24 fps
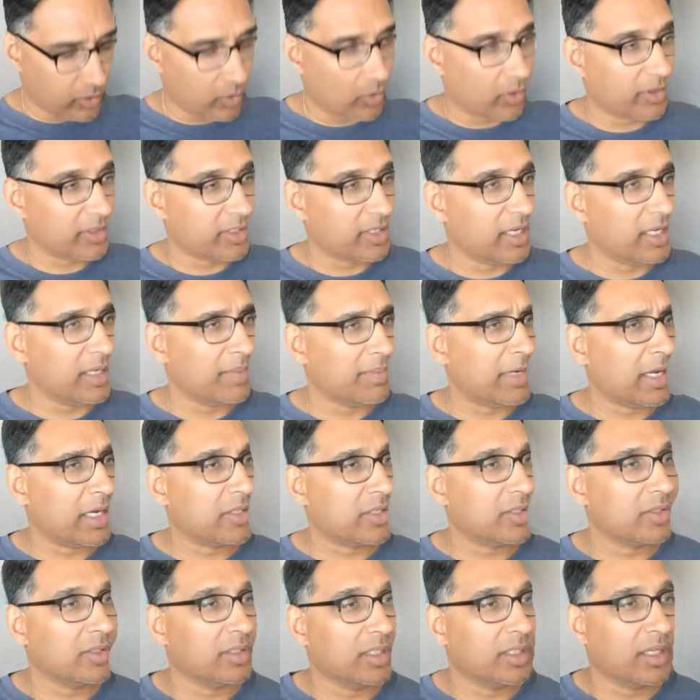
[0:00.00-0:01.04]
Lord's name
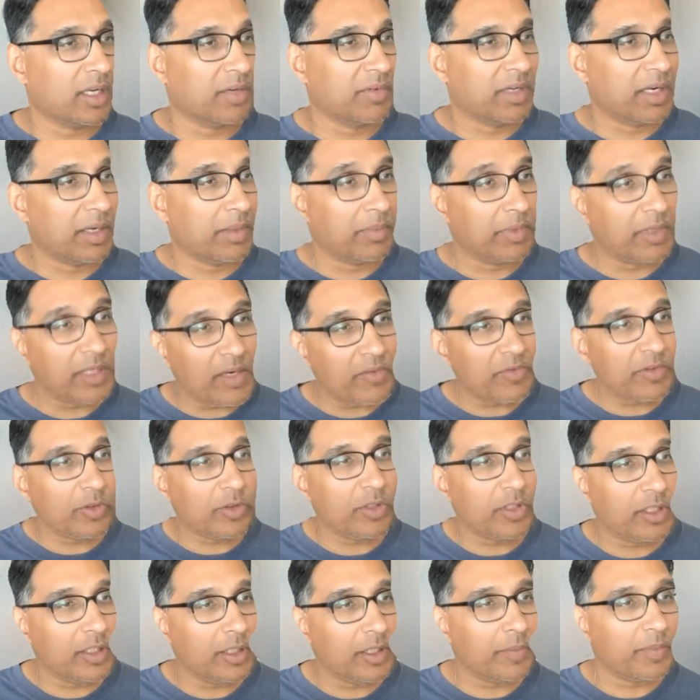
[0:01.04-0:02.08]
actually. I'm gonna have to
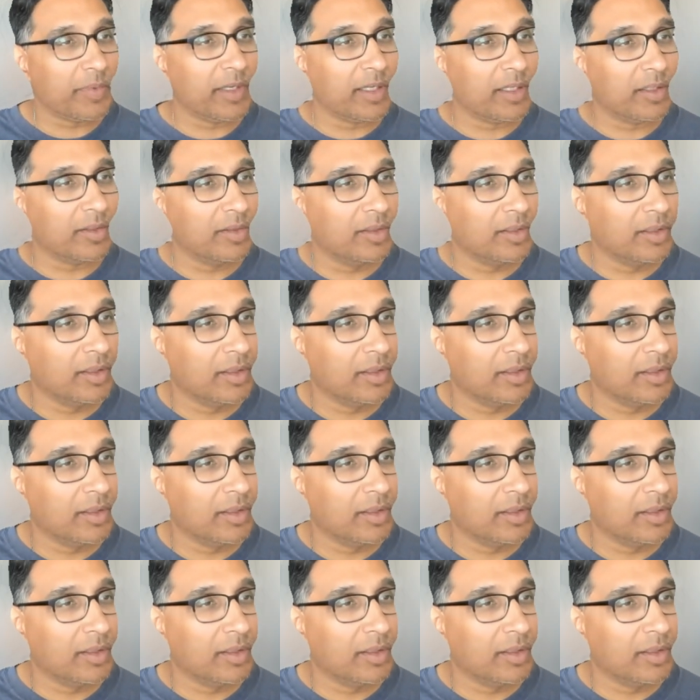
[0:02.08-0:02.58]
look it up now.